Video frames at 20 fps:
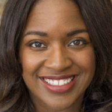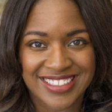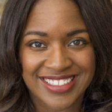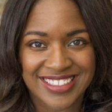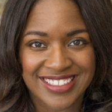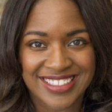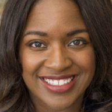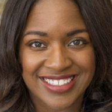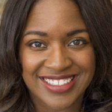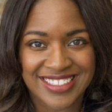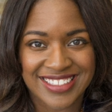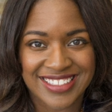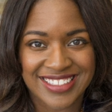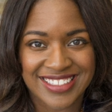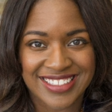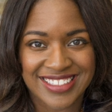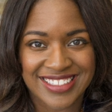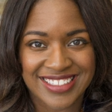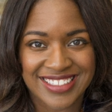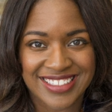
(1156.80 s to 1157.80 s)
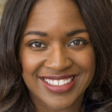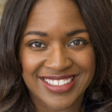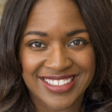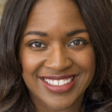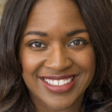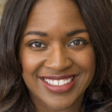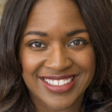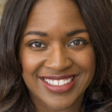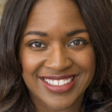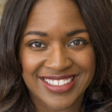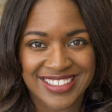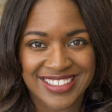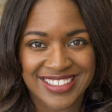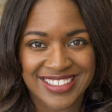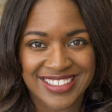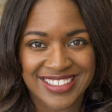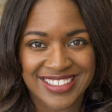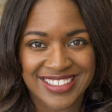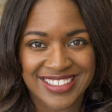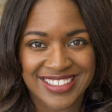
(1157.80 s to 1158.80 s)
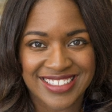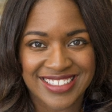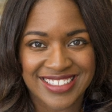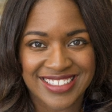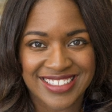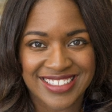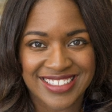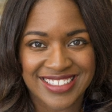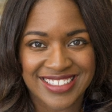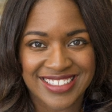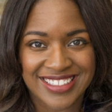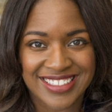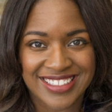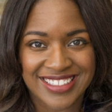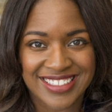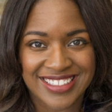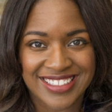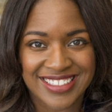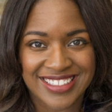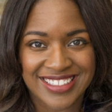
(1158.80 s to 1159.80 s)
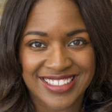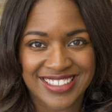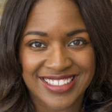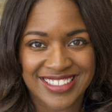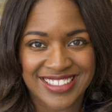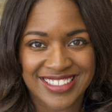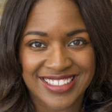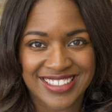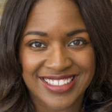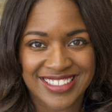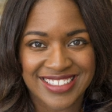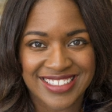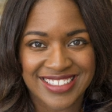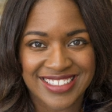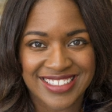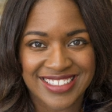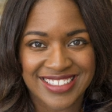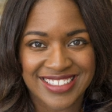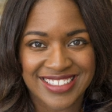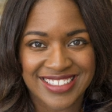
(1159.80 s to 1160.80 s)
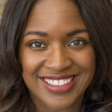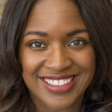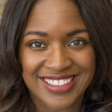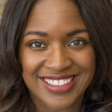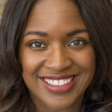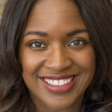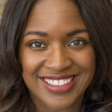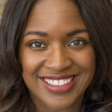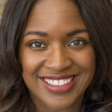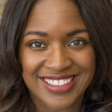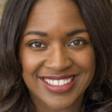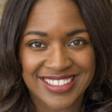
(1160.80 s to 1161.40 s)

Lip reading: (no lip movement)